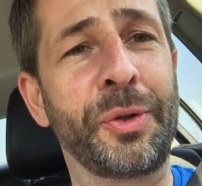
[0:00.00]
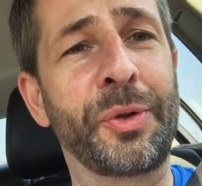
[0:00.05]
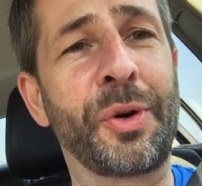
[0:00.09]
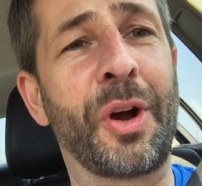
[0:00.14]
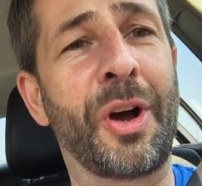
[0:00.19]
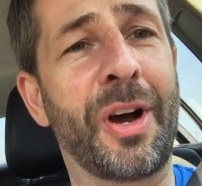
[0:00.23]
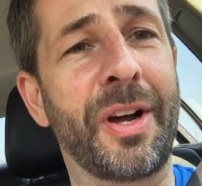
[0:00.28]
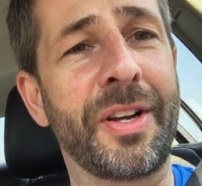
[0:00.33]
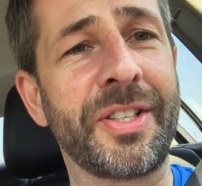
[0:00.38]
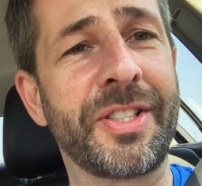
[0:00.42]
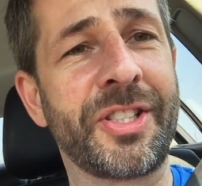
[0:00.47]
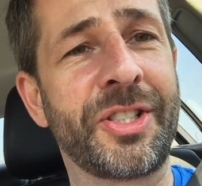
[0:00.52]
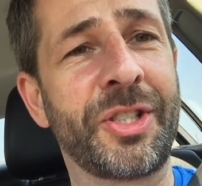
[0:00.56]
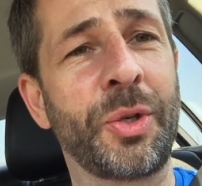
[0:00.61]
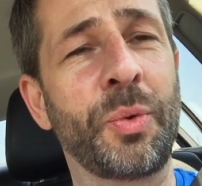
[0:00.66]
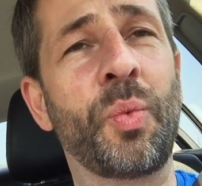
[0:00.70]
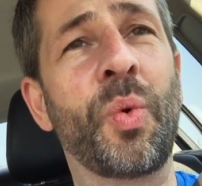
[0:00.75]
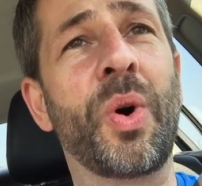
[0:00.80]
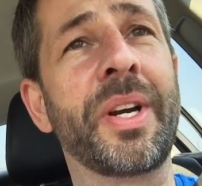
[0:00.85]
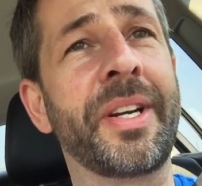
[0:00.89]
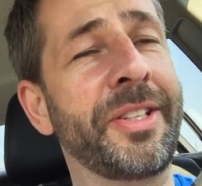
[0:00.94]
your odds
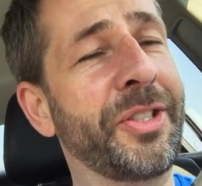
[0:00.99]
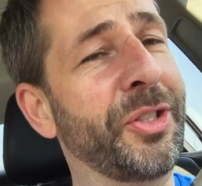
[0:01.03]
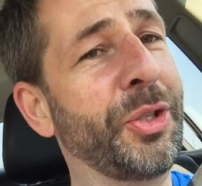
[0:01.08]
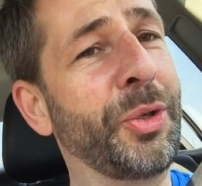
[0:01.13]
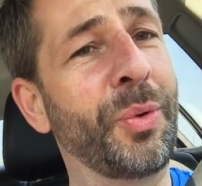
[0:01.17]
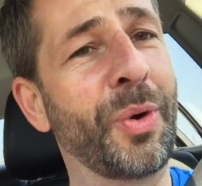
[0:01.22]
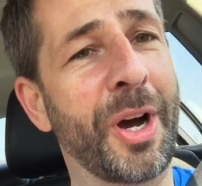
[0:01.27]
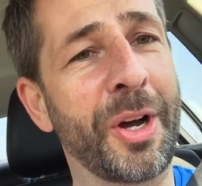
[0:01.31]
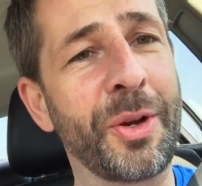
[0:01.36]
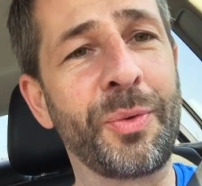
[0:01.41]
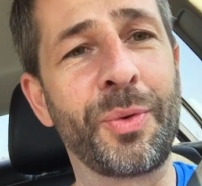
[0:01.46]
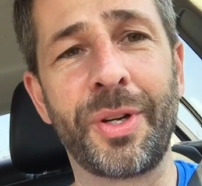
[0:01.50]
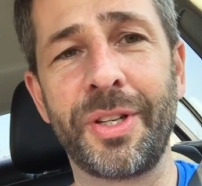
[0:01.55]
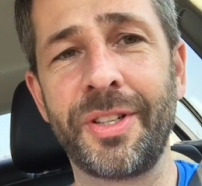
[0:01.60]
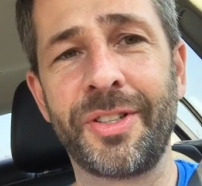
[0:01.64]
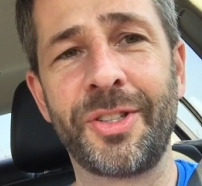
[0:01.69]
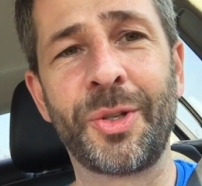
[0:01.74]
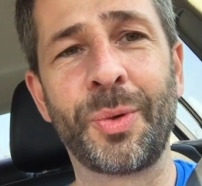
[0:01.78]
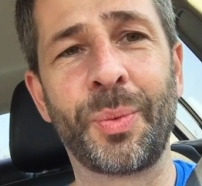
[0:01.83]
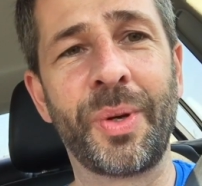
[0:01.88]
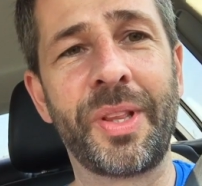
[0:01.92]
to 1 in
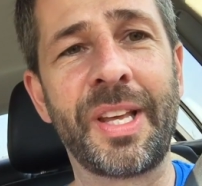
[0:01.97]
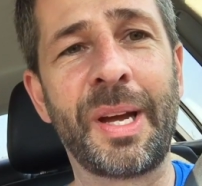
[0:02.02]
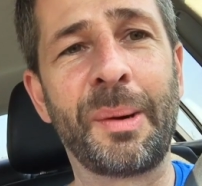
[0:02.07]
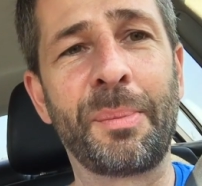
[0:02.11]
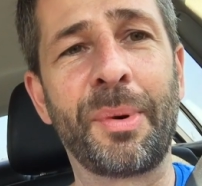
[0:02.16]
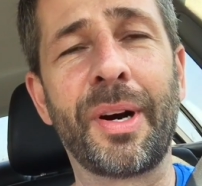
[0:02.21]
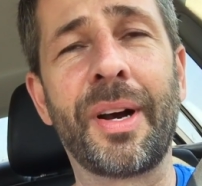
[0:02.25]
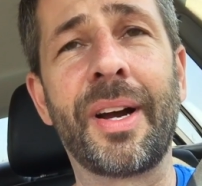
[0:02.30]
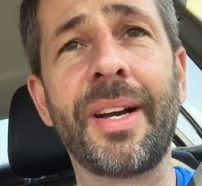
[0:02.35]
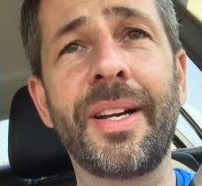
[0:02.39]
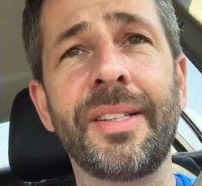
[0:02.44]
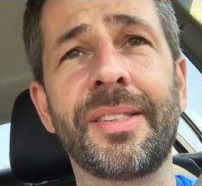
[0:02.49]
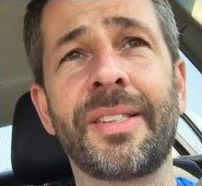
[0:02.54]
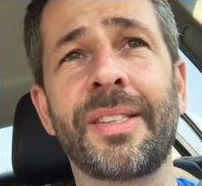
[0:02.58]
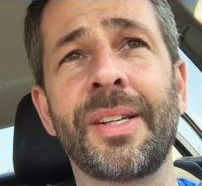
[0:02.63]
200 to win that prize.